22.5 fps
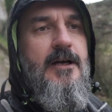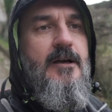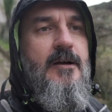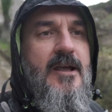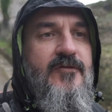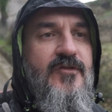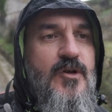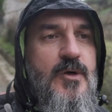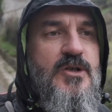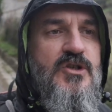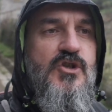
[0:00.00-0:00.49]

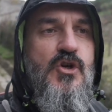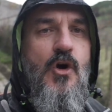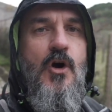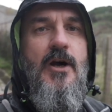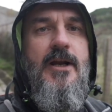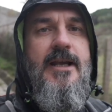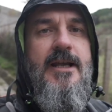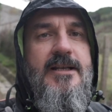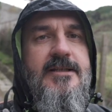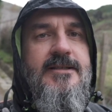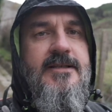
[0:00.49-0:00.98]
If you enjoyed
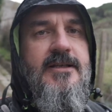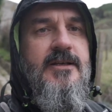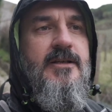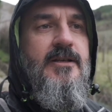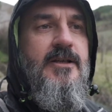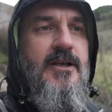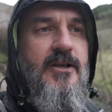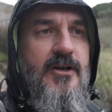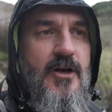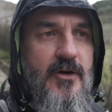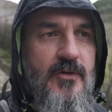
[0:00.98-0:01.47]
it,
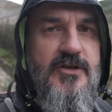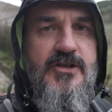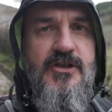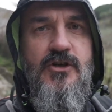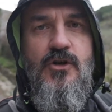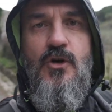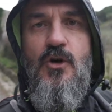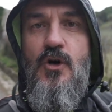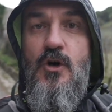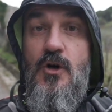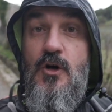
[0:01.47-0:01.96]
you know the
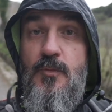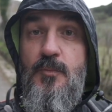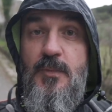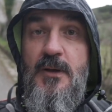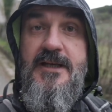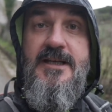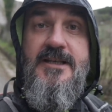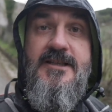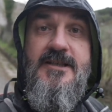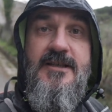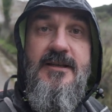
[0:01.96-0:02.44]
score.
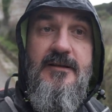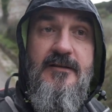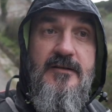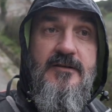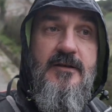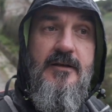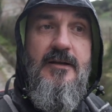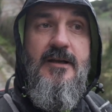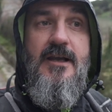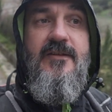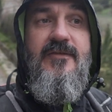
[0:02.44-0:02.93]
Please,
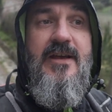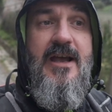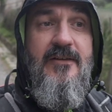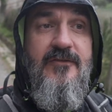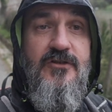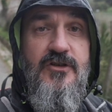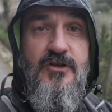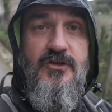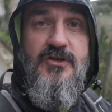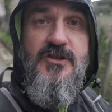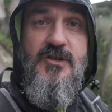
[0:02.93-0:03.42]
if you
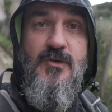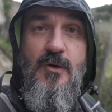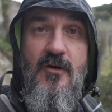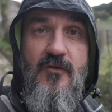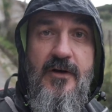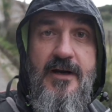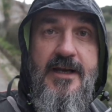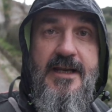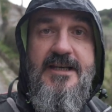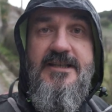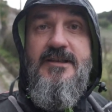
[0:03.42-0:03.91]
haven't done so
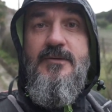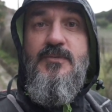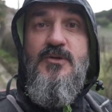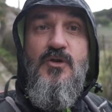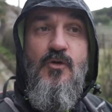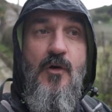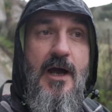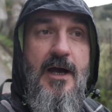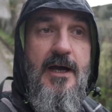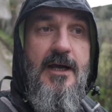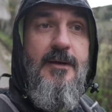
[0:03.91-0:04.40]
already,
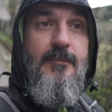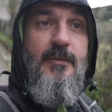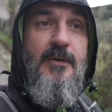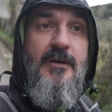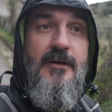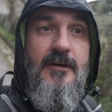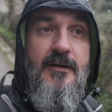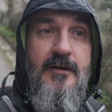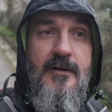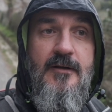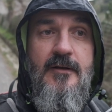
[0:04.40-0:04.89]
subscribe,
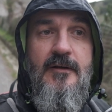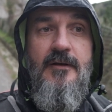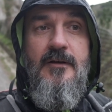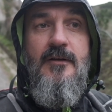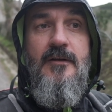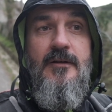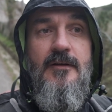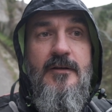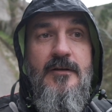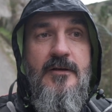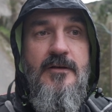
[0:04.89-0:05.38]

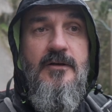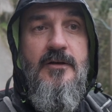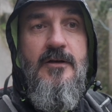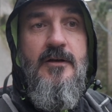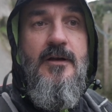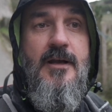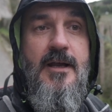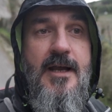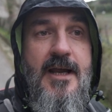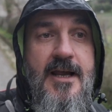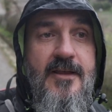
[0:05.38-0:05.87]

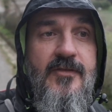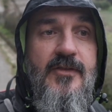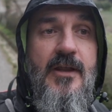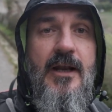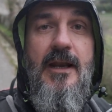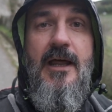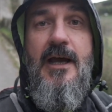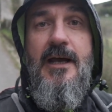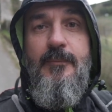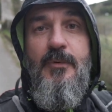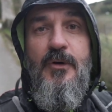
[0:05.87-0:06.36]
hit the
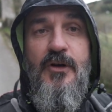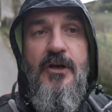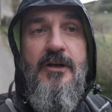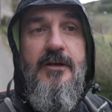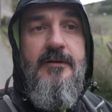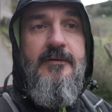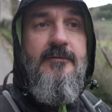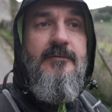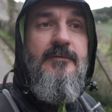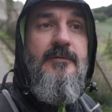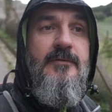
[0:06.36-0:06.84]
like
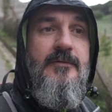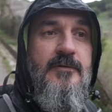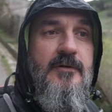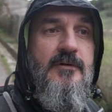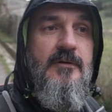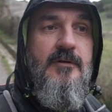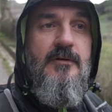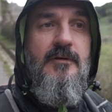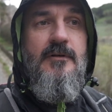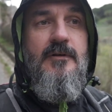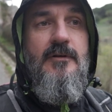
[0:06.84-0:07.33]
button,
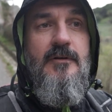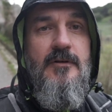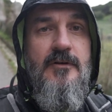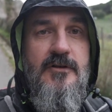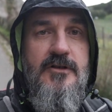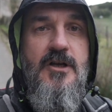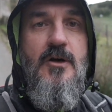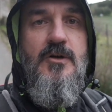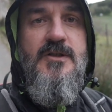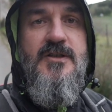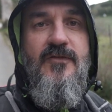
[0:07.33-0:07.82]

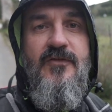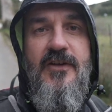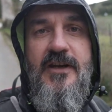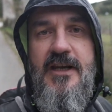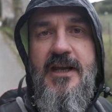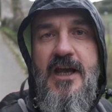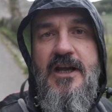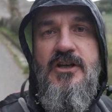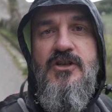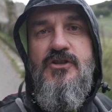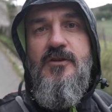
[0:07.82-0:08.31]

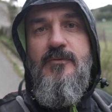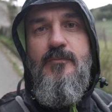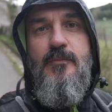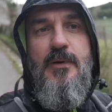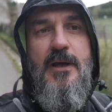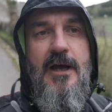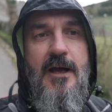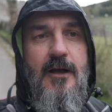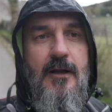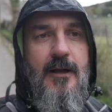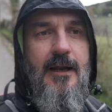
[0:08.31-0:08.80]
notification
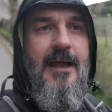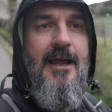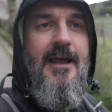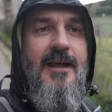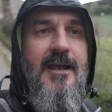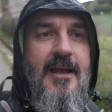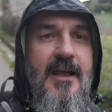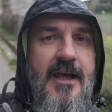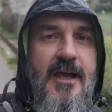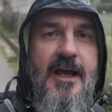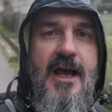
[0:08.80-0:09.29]
bell,
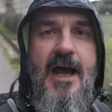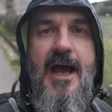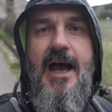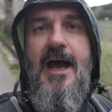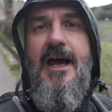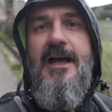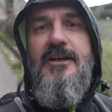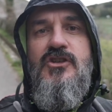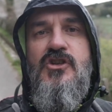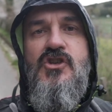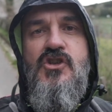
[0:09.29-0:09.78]

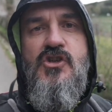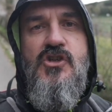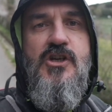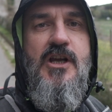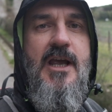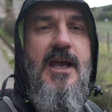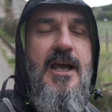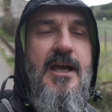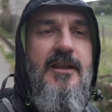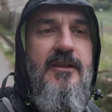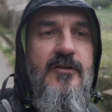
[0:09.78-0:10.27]
and
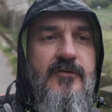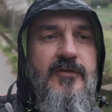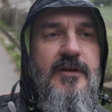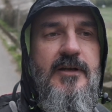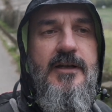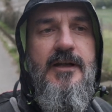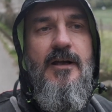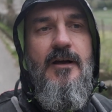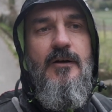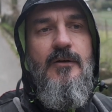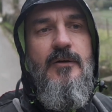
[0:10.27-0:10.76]
share the
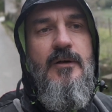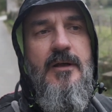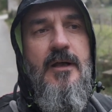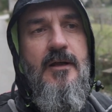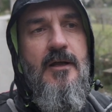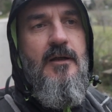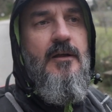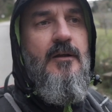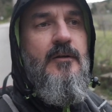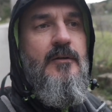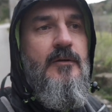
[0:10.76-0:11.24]
video.
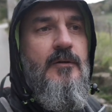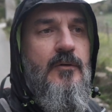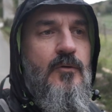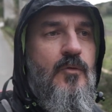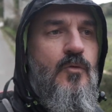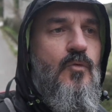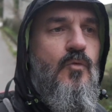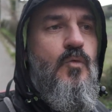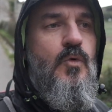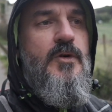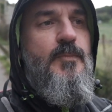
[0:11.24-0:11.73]

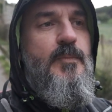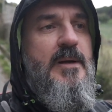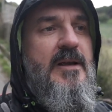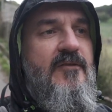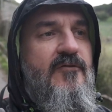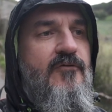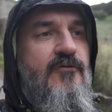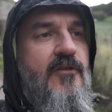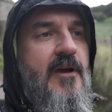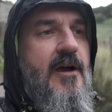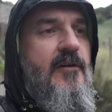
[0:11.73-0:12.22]
Would be
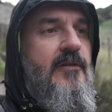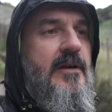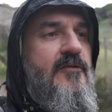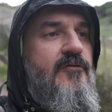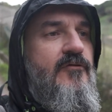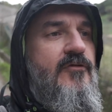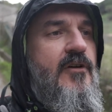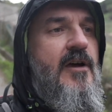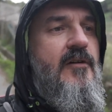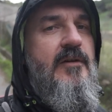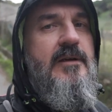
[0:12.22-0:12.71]
very,
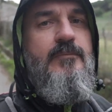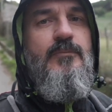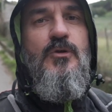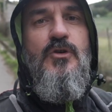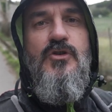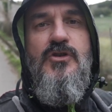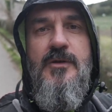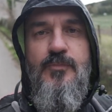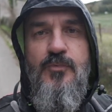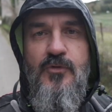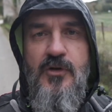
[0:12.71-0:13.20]
very
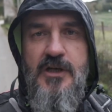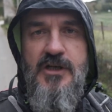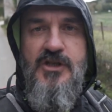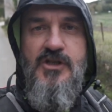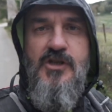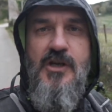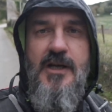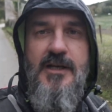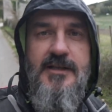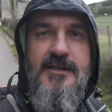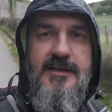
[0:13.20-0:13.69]
much
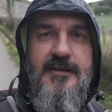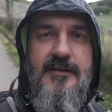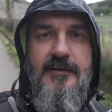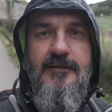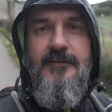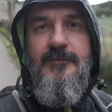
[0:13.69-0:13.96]
appreciated.